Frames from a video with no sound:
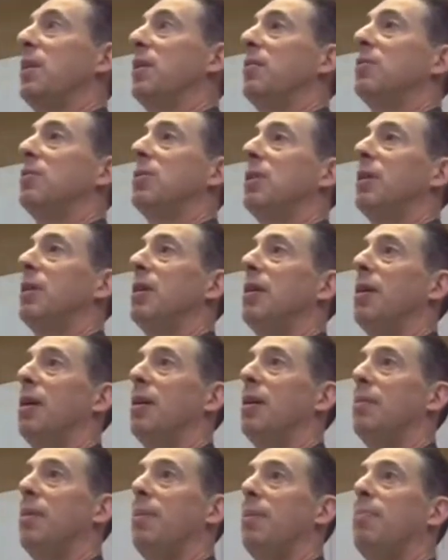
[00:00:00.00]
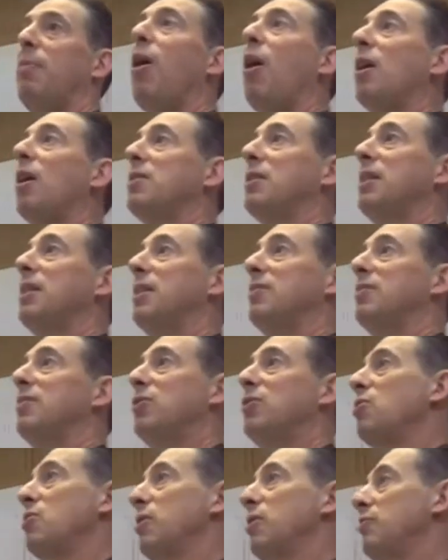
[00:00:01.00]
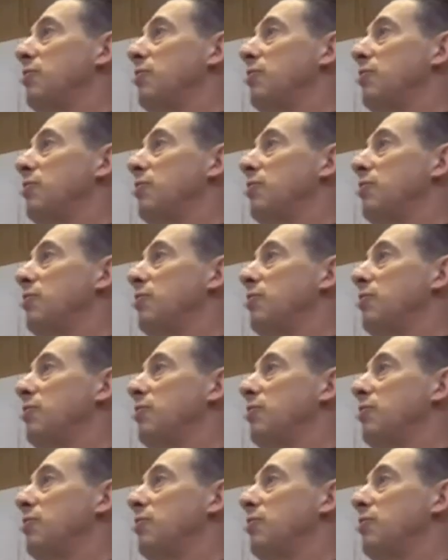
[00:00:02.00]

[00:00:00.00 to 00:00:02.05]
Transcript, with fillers: was a paucity of social